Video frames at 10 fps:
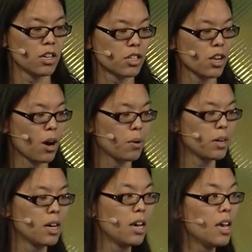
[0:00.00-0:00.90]
So
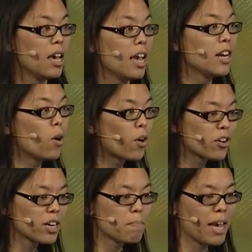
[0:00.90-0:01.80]
in
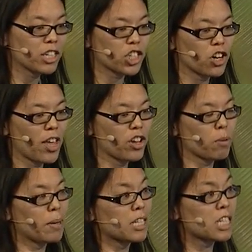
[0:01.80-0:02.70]
order to make sure that
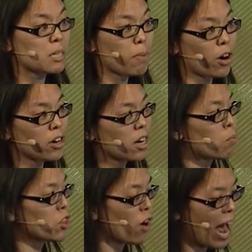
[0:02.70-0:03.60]
you're being smart
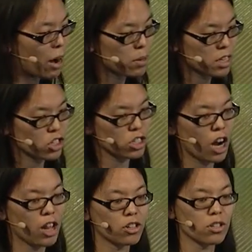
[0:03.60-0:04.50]
with your acquisition
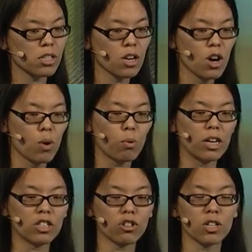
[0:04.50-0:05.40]
dollars,
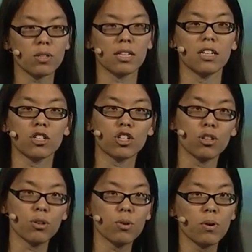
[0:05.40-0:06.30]
we're introducing
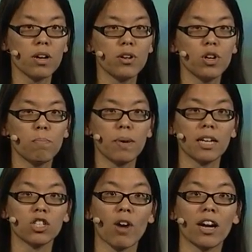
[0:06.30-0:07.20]
2 new
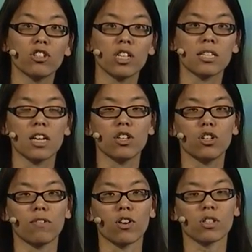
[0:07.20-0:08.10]
bidding strategies in
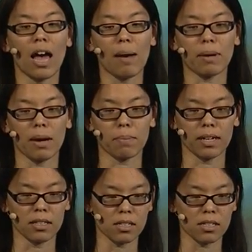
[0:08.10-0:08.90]
Universal App Campaigns.